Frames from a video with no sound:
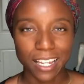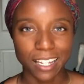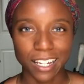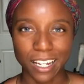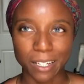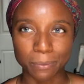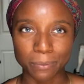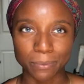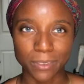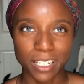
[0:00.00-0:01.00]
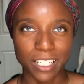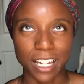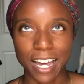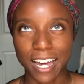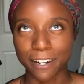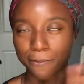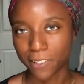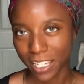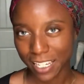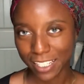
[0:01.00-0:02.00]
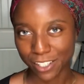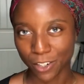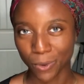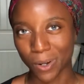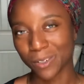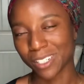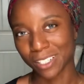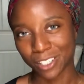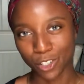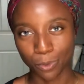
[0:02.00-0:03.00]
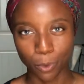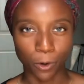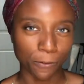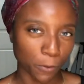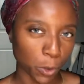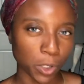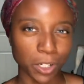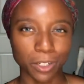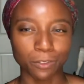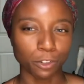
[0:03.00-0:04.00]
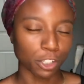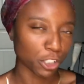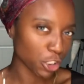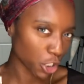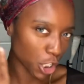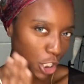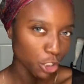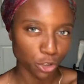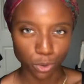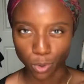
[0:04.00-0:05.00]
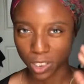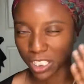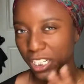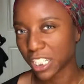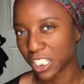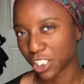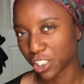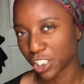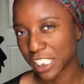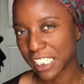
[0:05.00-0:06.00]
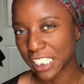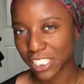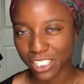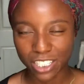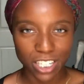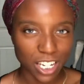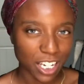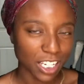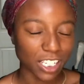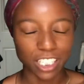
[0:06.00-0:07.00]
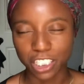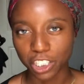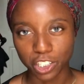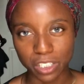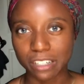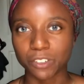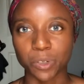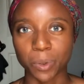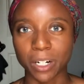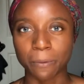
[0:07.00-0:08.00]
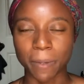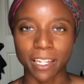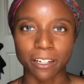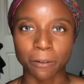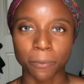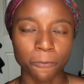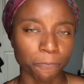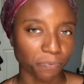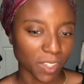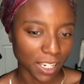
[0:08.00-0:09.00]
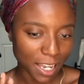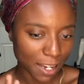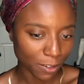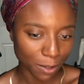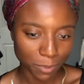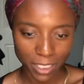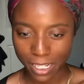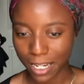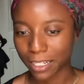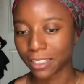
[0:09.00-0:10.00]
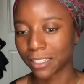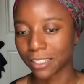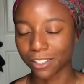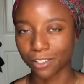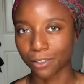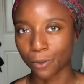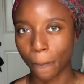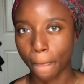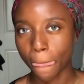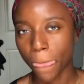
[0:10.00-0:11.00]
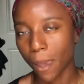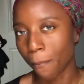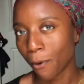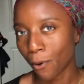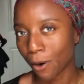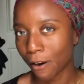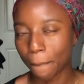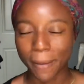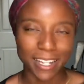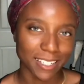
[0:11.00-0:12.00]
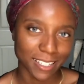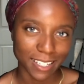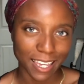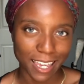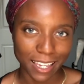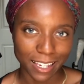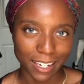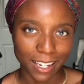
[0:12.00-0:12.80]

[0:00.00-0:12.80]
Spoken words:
I had a phase, where I was into the more full coverage, contour, cut crease, glitter everywhere makeup, and now I'm just kind of into more my skin,